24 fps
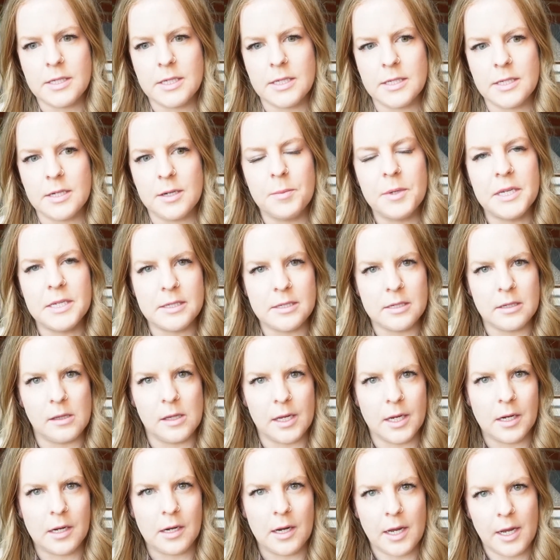It's an
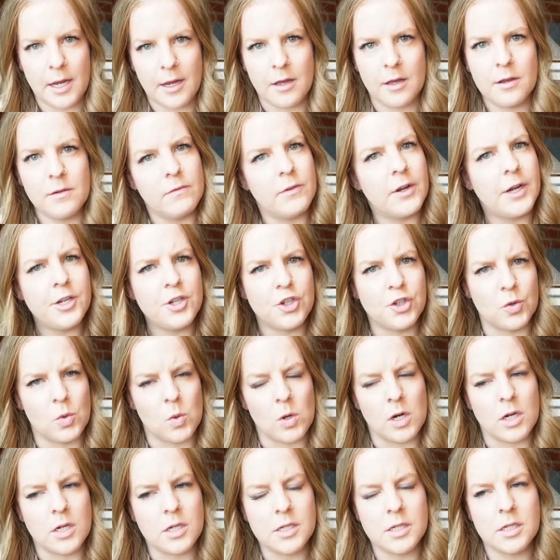epistolary, very
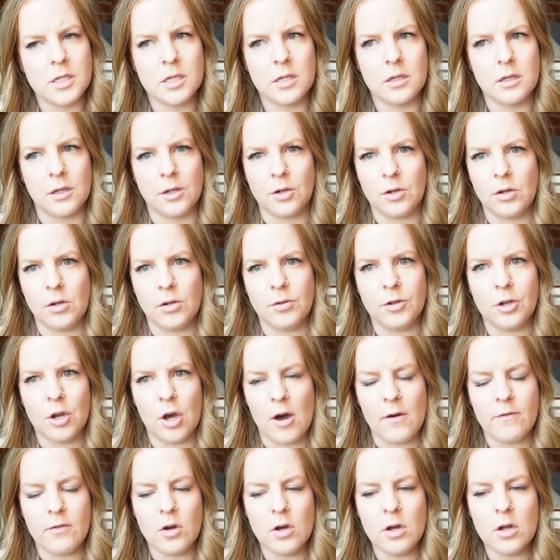short little
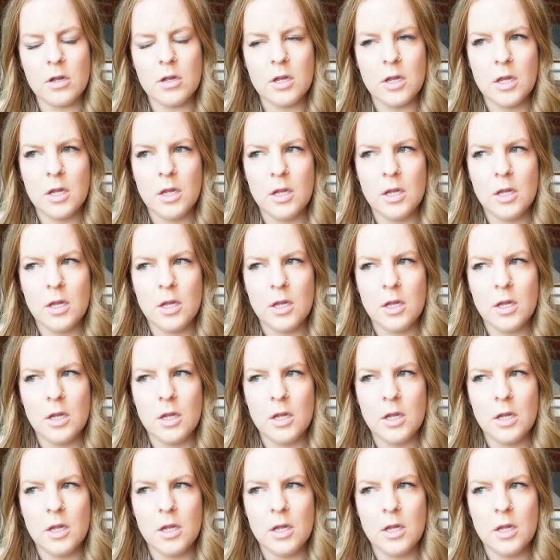novel.